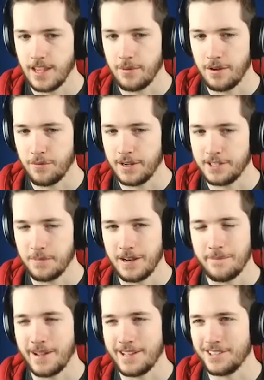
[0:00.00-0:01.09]
Yeah, we have way too
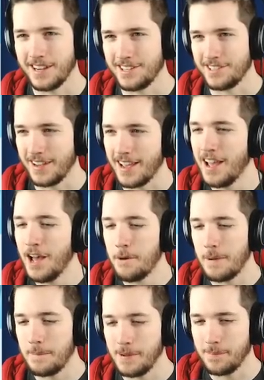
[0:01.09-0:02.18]
many beds. Okay, so yeah,
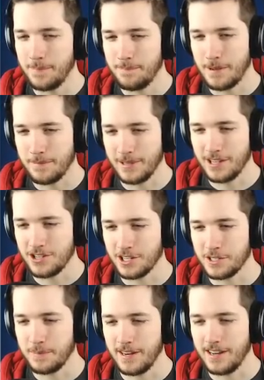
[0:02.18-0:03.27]
my pop population
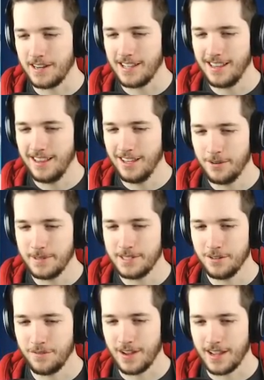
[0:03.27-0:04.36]
expanded a little bit
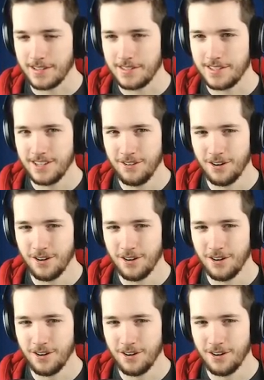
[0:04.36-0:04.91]
too fast.